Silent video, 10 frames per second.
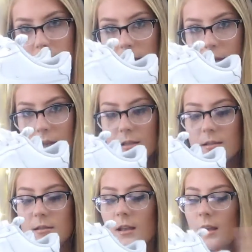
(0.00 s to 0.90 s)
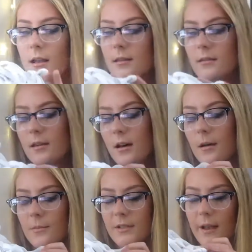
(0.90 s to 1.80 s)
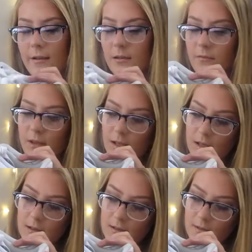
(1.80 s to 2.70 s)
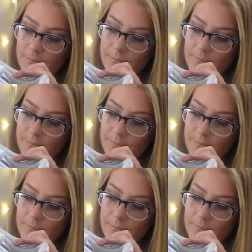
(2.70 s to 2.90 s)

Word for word: Yes. The um, size of these